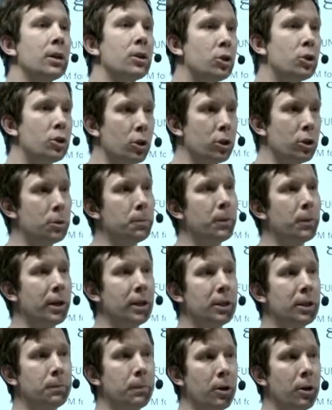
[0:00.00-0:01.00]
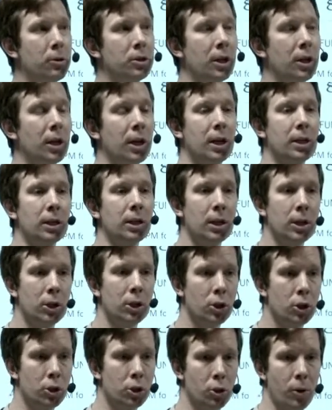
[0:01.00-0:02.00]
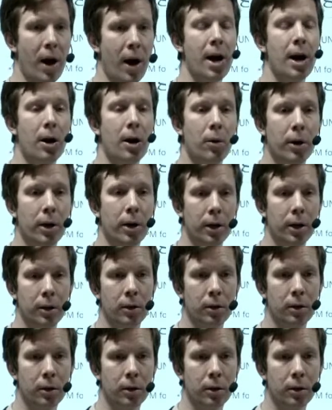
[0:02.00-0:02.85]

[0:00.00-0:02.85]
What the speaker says: just by exposing it to our